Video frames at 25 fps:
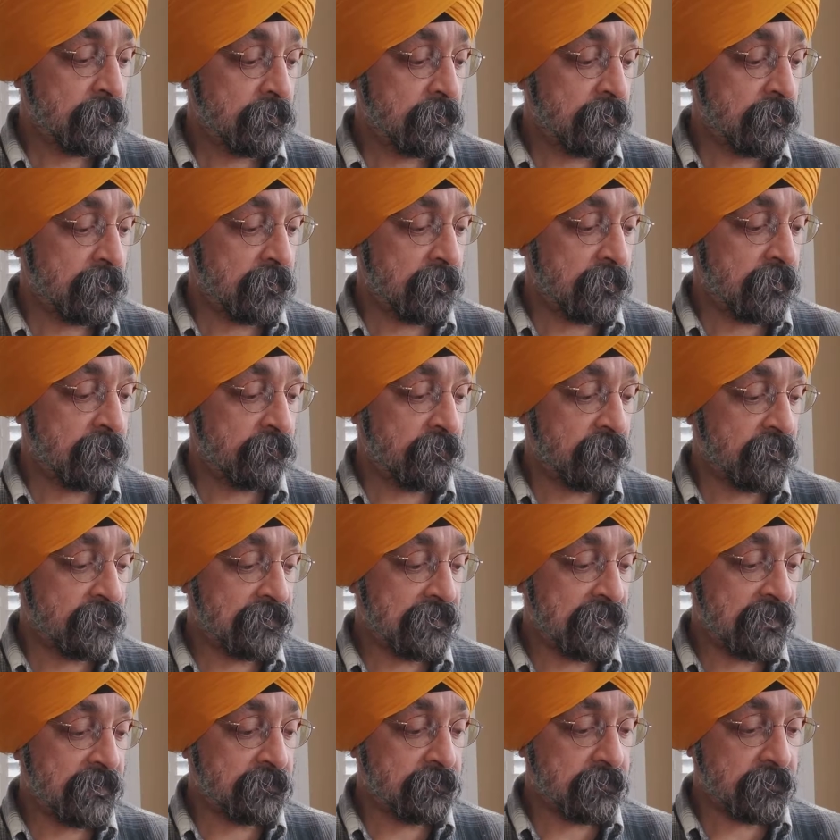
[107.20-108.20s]
If
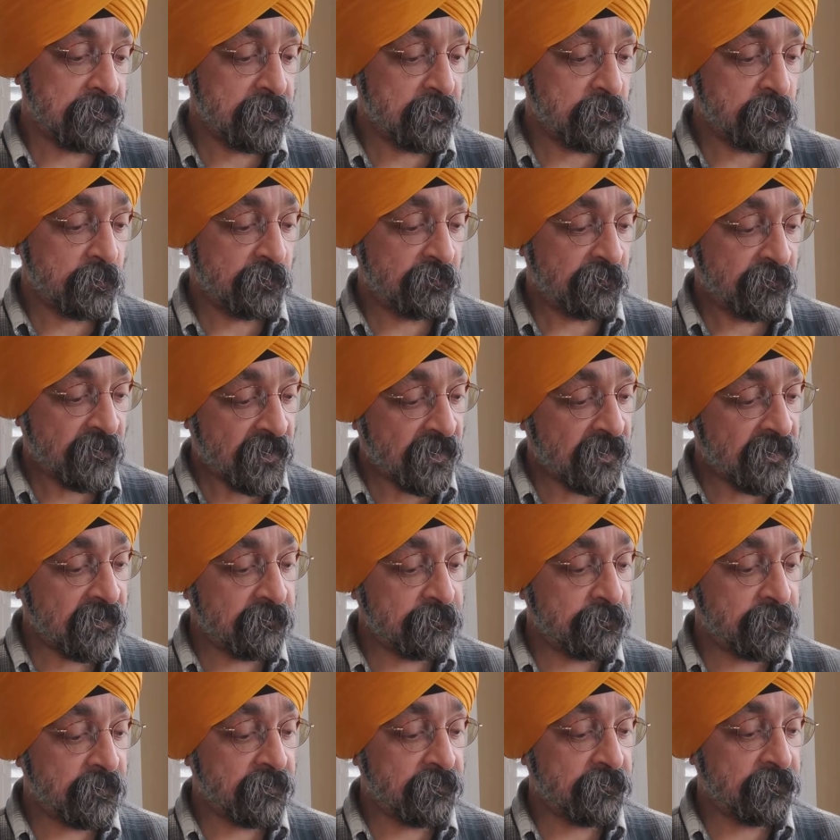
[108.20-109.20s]
it's like 3 to
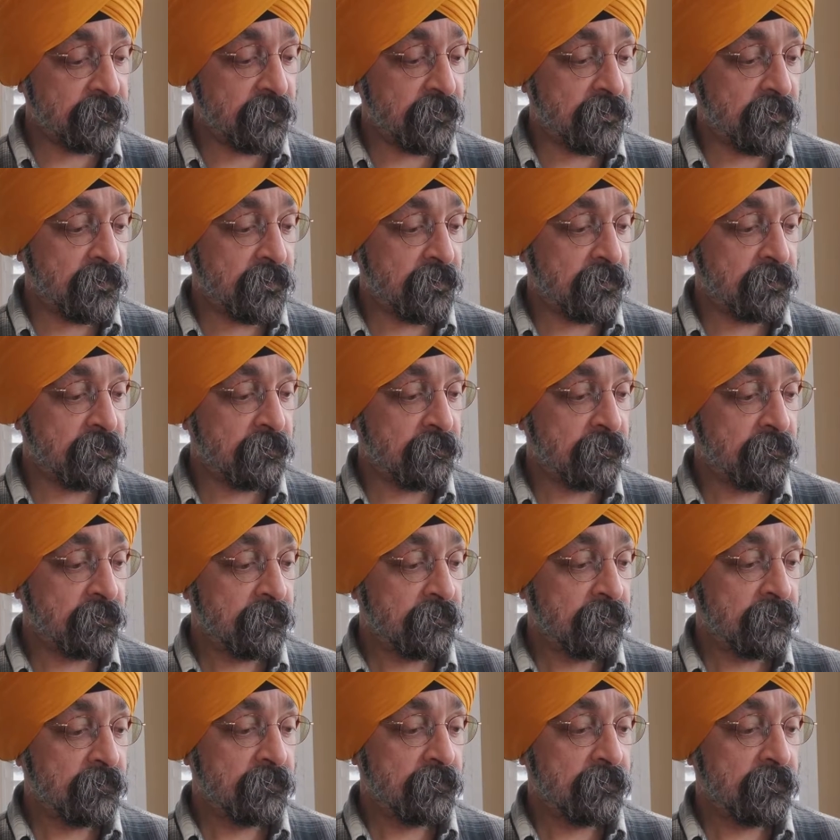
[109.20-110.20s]
5%,
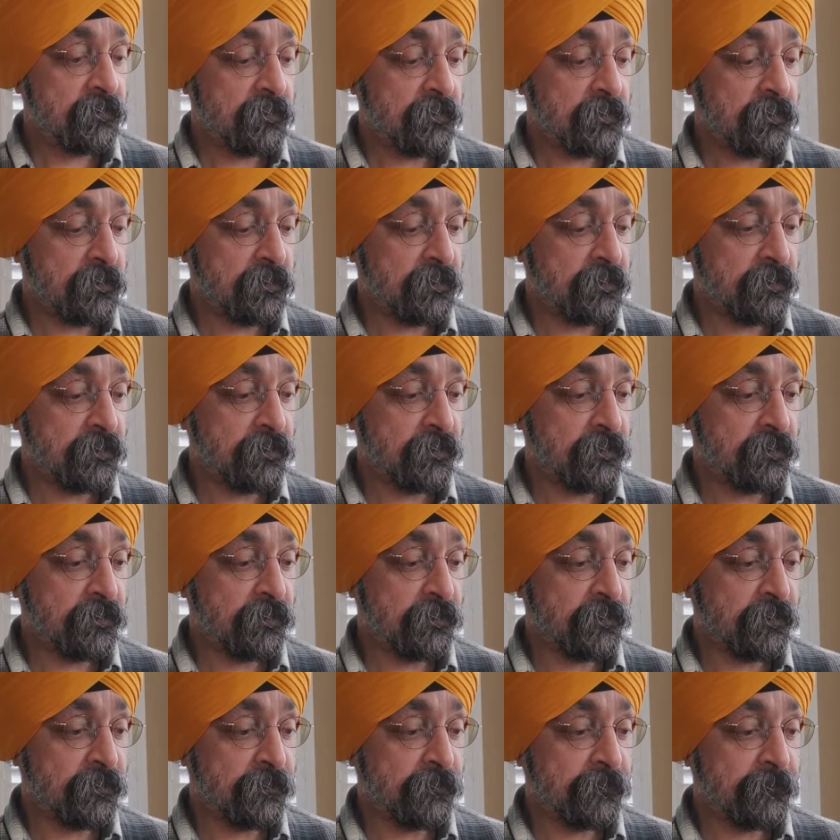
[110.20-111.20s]

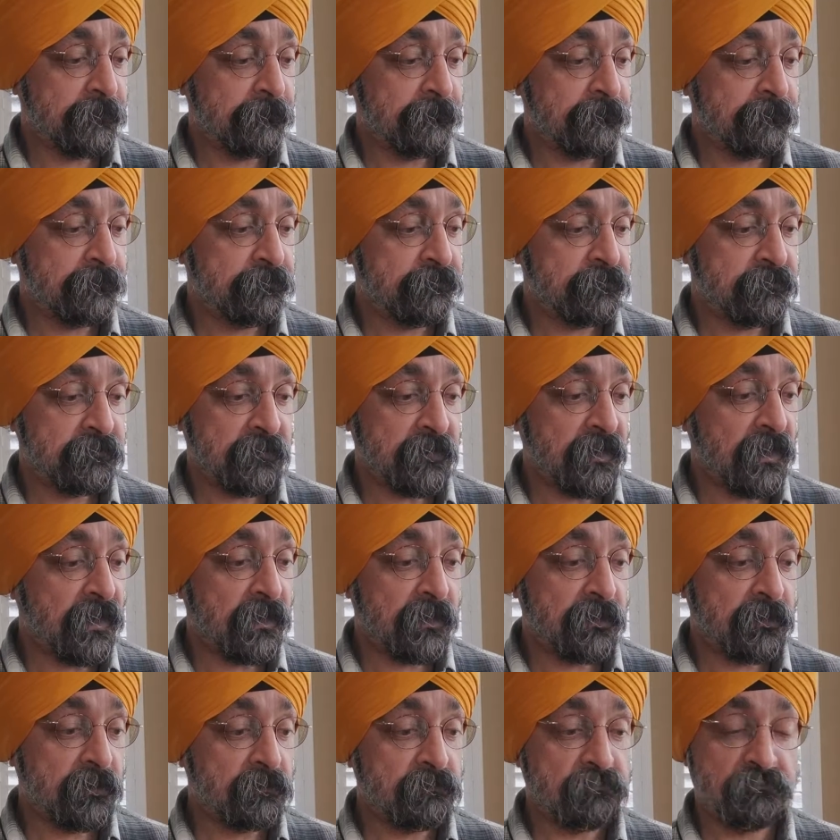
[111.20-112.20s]
then
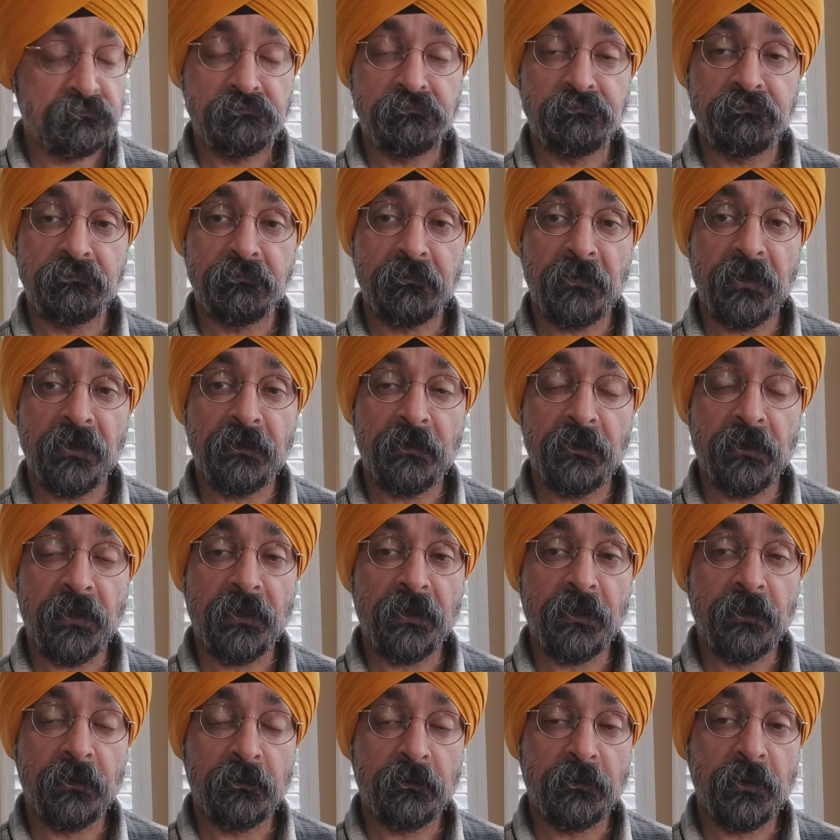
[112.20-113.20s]

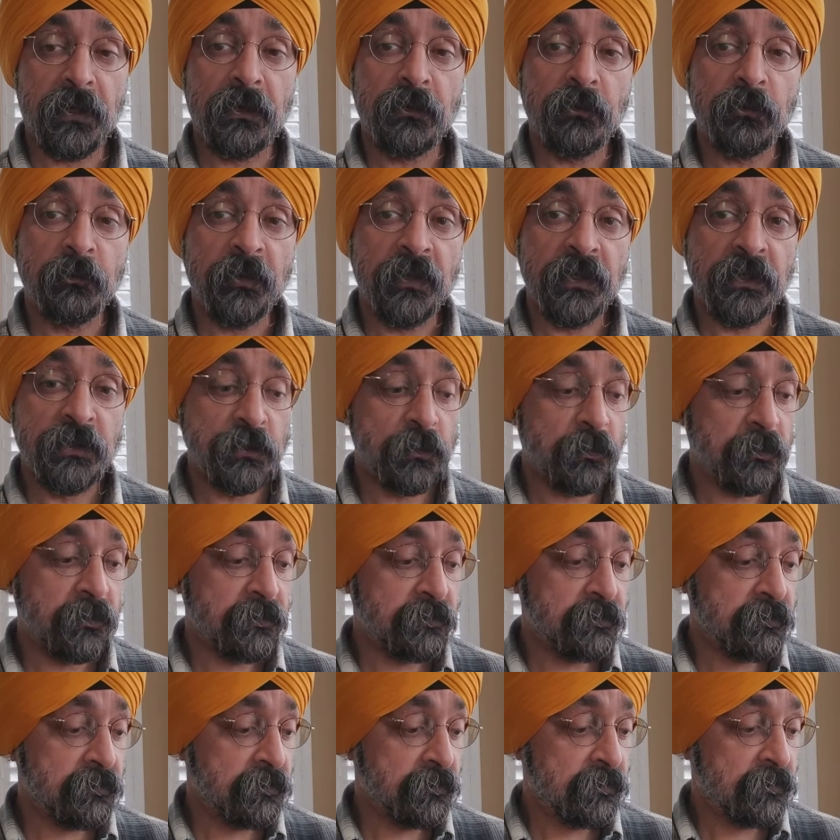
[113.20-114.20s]
it's not too many
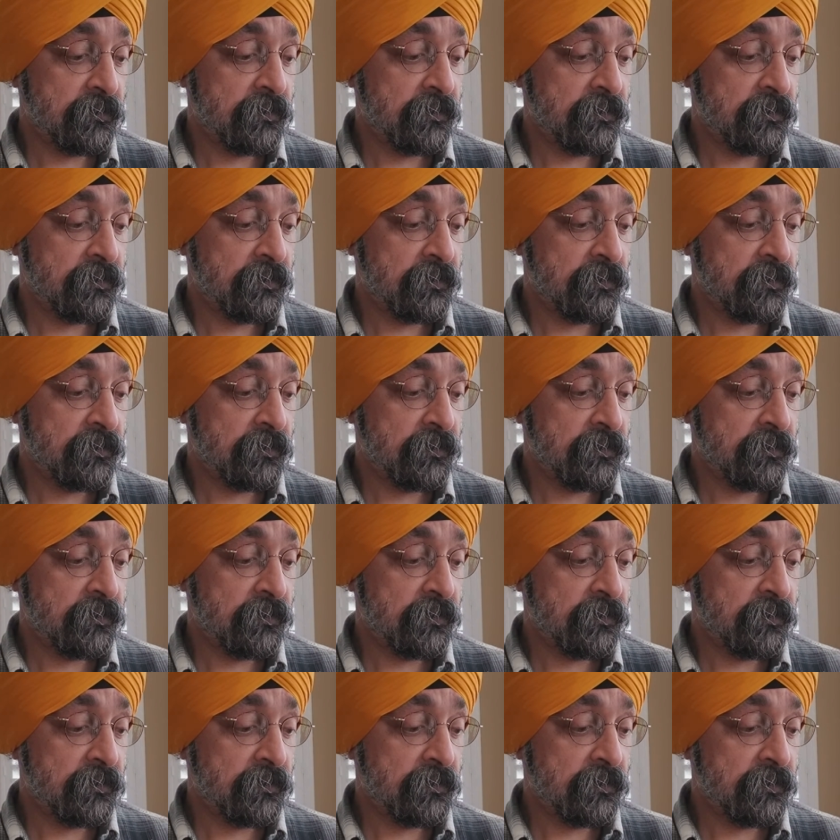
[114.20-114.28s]
showings.